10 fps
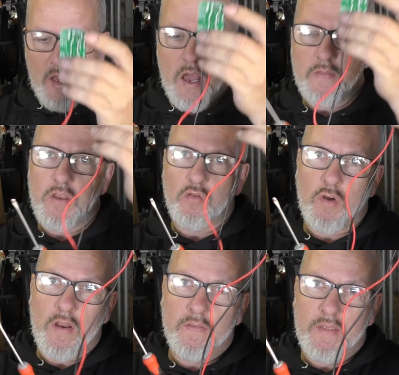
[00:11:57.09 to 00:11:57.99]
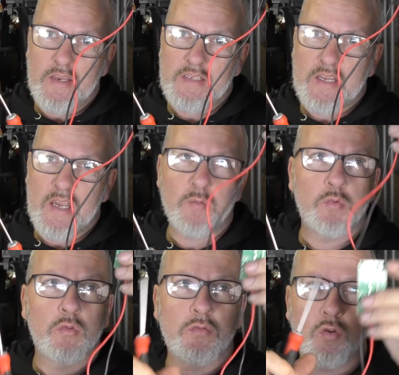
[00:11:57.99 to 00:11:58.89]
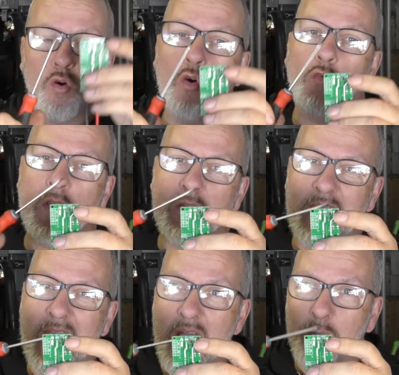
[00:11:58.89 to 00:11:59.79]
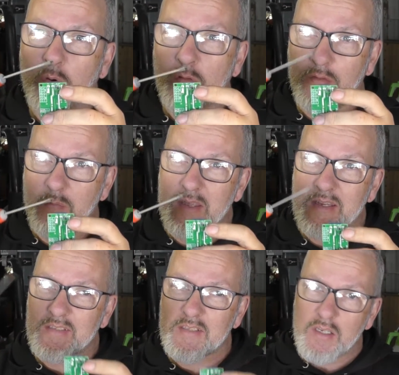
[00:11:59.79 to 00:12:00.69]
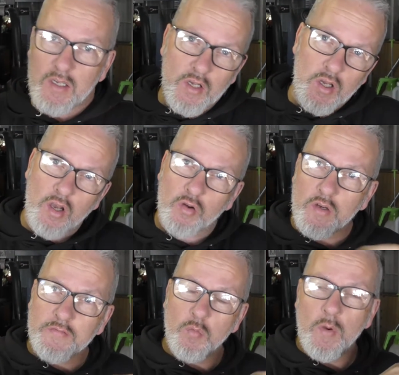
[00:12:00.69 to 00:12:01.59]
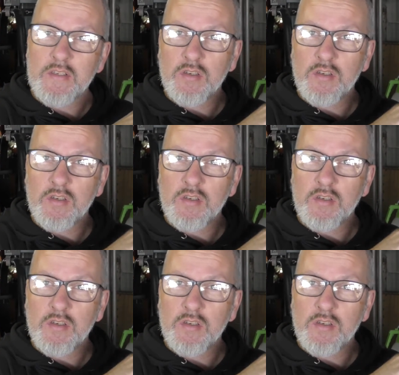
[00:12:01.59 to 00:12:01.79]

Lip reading: and then run these cables, or run the output from this across from one